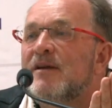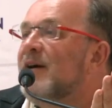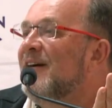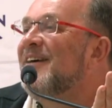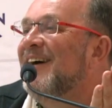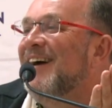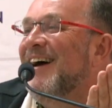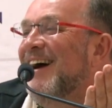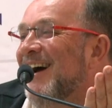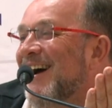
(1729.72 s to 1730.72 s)

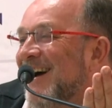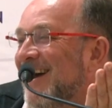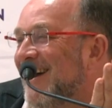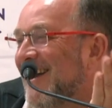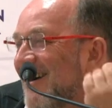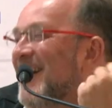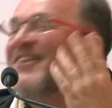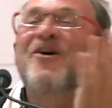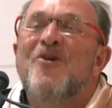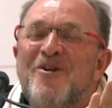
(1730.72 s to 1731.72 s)
Yeah,
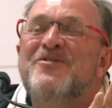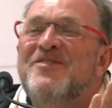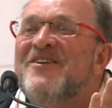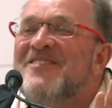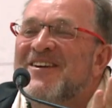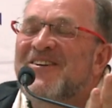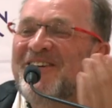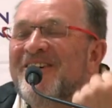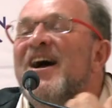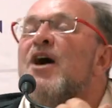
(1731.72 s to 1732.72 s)
so all of you know the Koh-i-Noor.